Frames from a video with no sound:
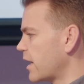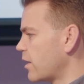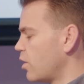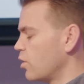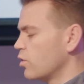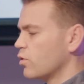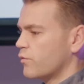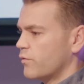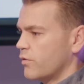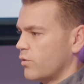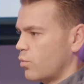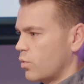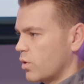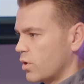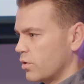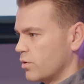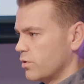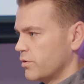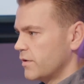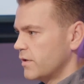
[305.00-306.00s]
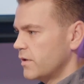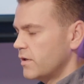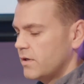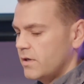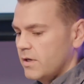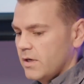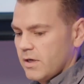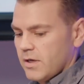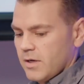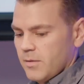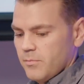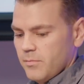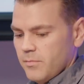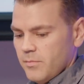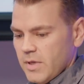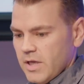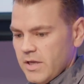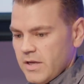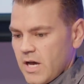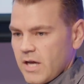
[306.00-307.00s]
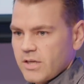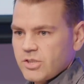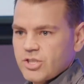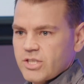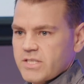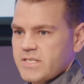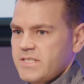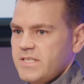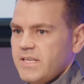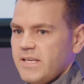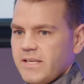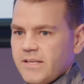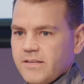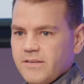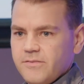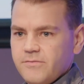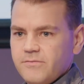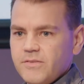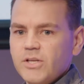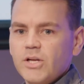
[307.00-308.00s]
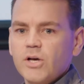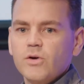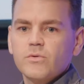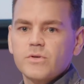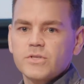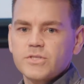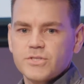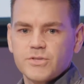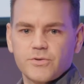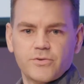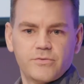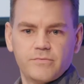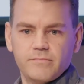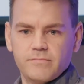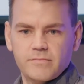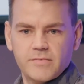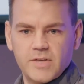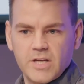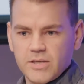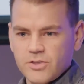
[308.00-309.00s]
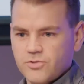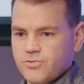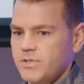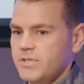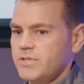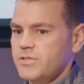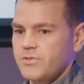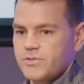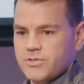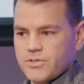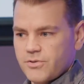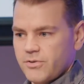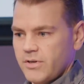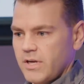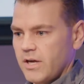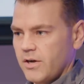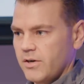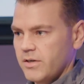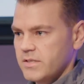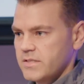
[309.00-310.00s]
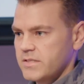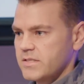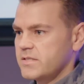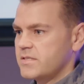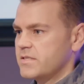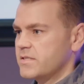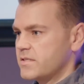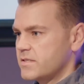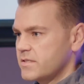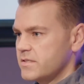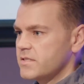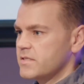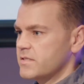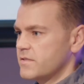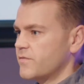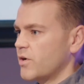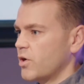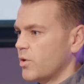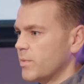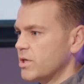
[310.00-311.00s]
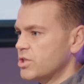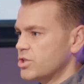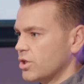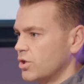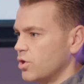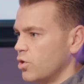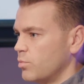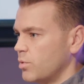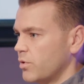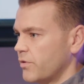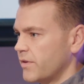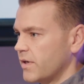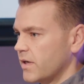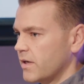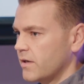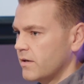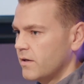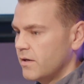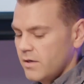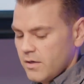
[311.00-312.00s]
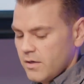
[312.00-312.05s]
that all over the world, and not just in certain countries or certain areas. This is very much a global thing.